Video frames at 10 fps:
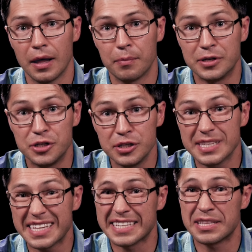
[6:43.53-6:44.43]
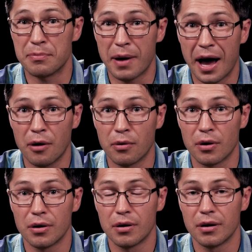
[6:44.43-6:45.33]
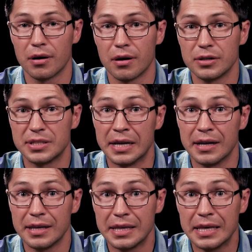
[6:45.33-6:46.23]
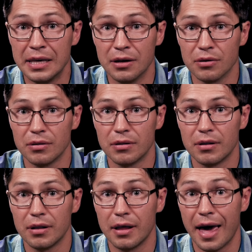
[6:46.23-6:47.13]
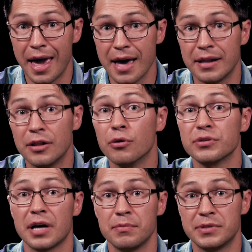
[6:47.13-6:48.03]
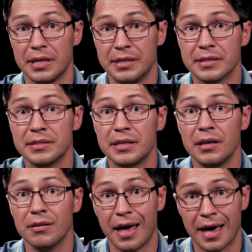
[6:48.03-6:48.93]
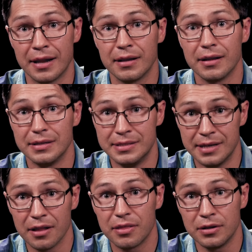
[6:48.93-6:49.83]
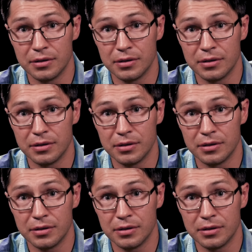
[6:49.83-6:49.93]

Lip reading: But Jesus has the power to heal. And those times that he doesn't heal and death